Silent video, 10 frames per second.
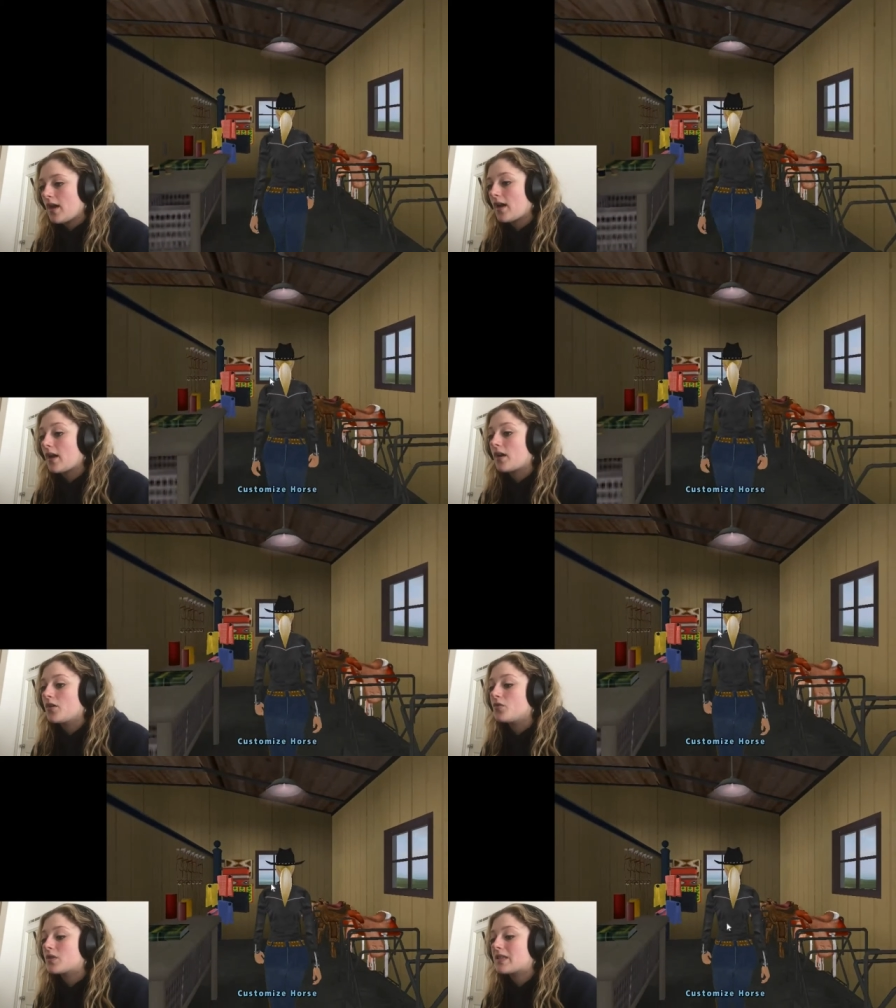And I got a
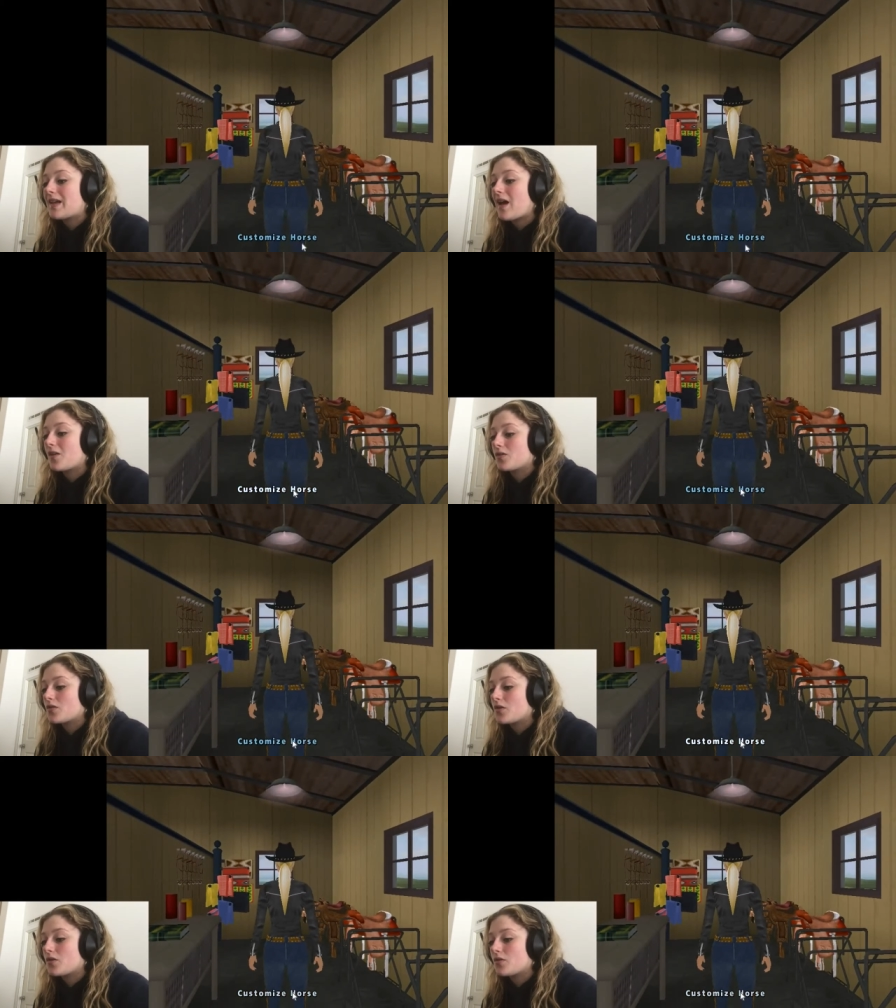new saddle
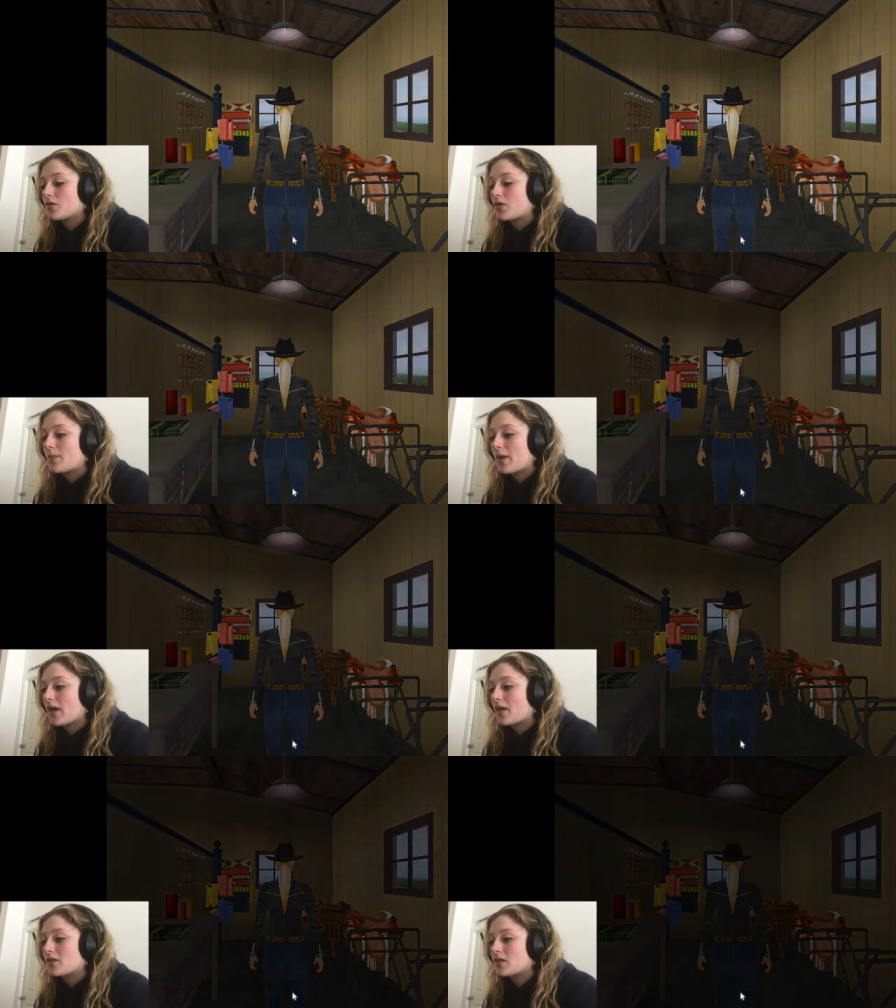too, so I might
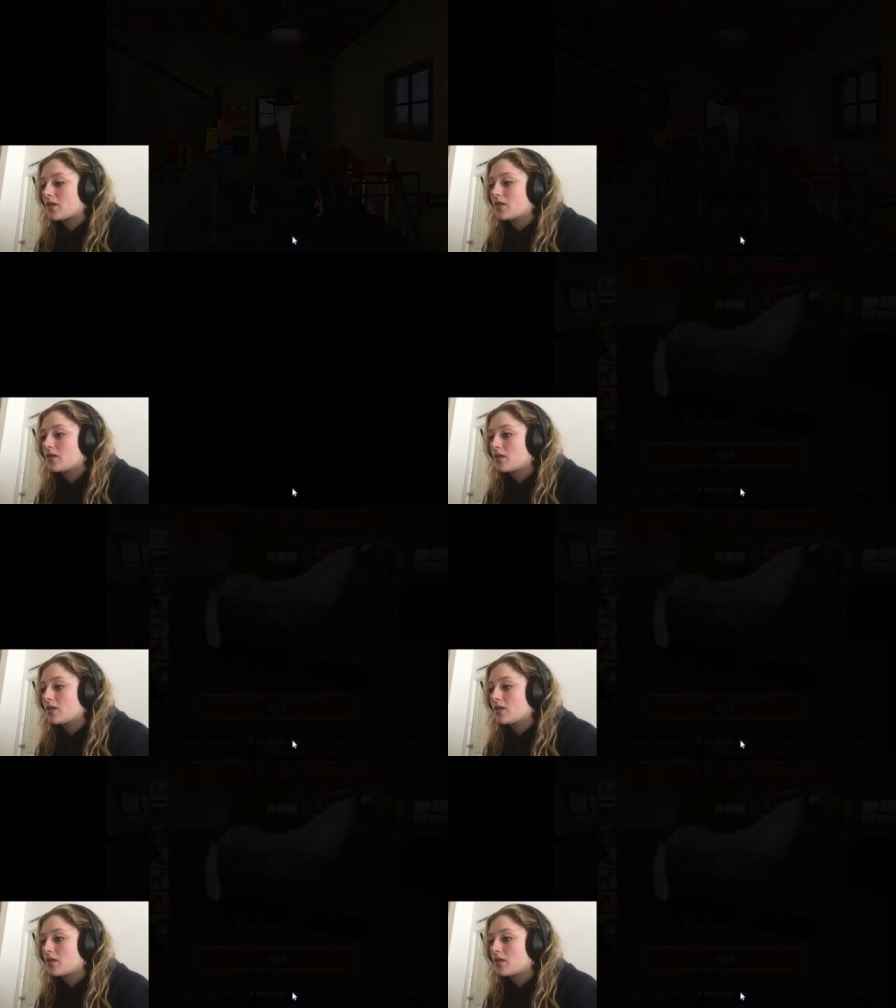have to